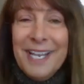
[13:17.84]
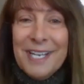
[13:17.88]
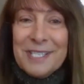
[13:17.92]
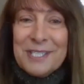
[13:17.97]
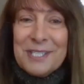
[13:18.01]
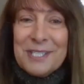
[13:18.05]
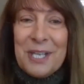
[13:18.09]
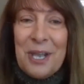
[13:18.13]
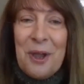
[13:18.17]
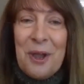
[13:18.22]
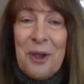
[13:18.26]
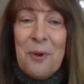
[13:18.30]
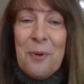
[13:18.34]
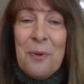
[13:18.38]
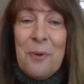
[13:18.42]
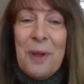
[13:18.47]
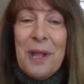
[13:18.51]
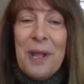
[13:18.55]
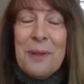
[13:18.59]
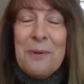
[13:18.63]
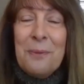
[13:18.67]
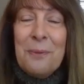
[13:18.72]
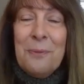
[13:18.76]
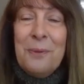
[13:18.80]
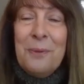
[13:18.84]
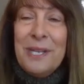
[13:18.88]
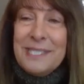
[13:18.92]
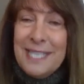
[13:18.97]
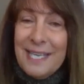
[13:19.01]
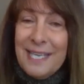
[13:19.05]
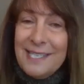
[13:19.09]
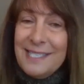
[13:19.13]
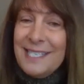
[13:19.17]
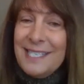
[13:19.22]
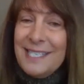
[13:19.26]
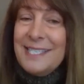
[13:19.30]
Mm-hmm. So we
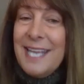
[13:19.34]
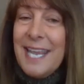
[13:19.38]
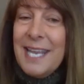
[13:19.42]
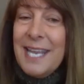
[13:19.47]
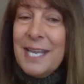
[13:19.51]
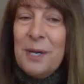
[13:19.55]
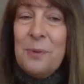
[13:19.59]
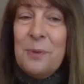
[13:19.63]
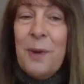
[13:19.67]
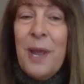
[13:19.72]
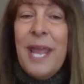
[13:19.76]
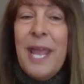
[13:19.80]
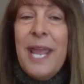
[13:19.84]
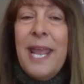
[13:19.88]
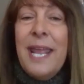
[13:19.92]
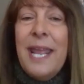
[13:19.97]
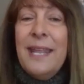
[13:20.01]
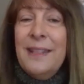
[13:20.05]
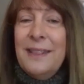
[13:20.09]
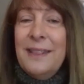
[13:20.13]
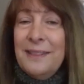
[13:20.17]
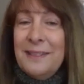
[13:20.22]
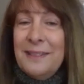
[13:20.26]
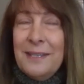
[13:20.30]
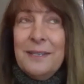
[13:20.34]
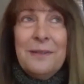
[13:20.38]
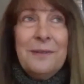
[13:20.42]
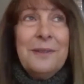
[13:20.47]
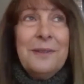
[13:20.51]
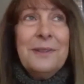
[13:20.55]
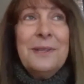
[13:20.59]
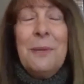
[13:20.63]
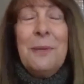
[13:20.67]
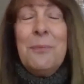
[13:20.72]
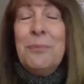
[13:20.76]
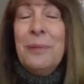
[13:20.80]
tend to take away
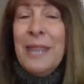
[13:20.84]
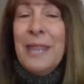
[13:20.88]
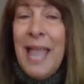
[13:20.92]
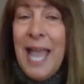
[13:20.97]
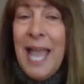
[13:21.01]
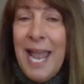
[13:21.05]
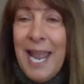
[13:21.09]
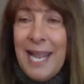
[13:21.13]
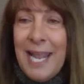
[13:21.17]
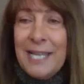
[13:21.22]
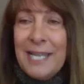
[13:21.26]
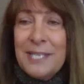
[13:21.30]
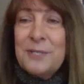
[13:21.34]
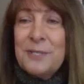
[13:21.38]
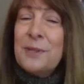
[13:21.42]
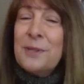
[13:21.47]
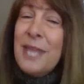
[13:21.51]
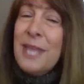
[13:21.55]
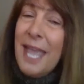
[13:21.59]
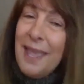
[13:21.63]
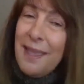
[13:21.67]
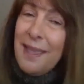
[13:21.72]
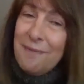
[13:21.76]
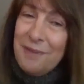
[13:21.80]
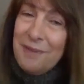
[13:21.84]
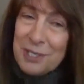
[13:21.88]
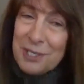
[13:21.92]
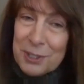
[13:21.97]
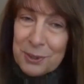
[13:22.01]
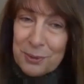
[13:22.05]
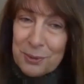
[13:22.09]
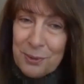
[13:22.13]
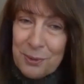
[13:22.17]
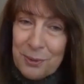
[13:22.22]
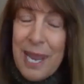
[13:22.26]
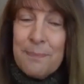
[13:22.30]
the blinds or the heavy
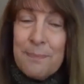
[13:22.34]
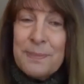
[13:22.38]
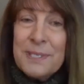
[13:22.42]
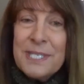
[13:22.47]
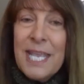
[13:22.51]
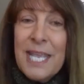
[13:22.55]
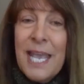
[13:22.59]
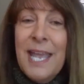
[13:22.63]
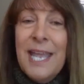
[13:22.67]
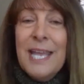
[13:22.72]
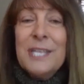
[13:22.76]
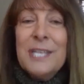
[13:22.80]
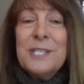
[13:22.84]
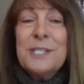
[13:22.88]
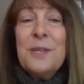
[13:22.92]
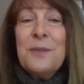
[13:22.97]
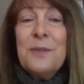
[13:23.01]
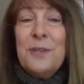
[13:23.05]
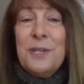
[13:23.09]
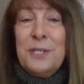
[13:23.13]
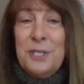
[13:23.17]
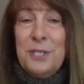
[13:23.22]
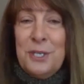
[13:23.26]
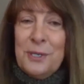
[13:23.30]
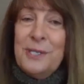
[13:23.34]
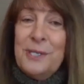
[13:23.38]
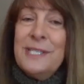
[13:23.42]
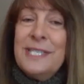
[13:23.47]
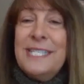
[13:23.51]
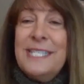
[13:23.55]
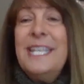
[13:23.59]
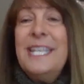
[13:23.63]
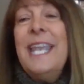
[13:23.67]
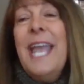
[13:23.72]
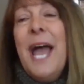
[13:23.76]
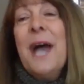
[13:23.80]
drapes so that you can
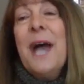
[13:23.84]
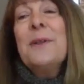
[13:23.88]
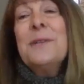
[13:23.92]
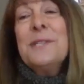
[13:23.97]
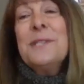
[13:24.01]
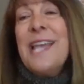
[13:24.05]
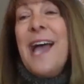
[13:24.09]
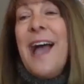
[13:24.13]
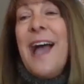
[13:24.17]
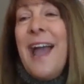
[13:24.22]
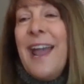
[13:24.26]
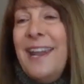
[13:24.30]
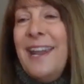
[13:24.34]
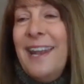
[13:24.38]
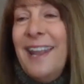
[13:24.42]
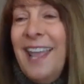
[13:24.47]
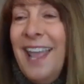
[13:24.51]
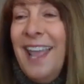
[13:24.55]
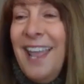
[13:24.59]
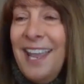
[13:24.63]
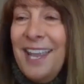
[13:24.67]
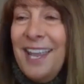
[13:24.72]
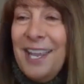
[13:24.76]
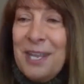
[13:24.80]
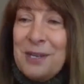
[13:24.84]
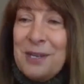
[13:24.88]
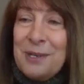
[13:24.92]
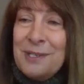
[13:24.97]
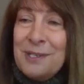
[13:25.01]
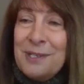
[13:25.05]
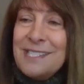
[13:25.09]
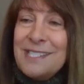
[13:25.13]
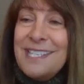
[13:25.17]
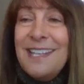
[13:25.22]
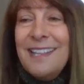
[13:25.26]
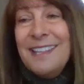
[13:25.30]
see outside. You
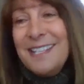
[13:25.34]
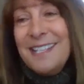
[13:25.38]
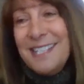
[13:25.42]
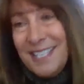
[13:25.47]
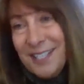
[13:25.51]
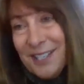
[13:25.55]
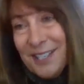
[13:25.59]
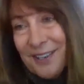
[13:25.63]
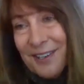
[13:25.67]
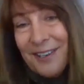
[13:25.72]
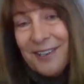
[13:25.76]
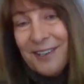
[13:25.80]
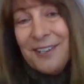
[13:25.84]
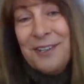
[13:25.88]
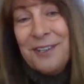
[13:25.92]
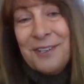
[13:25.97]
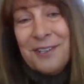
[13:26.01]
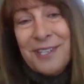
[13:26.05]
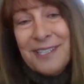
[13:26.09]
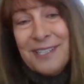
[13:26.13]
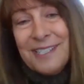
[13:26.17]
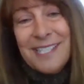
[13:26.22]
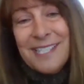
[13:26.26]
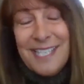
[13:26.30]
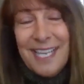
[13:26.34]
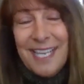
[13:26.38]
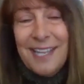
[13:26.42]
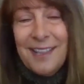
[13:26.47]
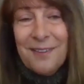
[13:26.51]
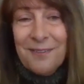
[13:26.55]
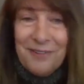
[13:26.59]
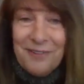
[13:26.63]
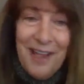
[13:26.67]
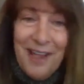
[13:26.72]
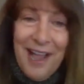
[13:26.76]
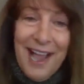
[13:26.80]
can see the deer, you can see
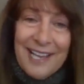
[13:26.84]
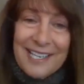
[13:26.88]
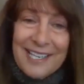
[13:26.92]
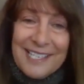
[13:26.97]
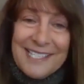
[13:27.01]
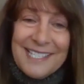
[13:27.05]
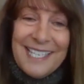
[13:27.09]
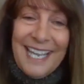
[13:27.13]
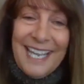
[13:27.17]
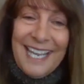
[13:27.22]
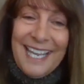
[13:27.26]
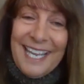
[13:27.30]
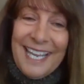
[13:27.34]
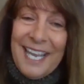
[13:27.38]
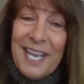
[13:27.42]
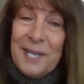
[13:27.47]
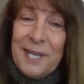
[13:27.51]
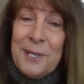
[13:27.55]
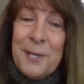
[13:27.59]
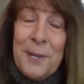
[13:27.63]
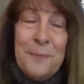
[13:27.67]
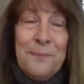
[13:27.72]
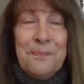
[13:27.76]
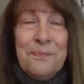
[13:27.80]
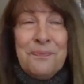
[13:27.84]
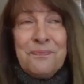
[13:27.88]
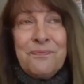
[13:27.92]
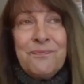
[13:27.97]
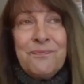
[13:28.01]
the fox and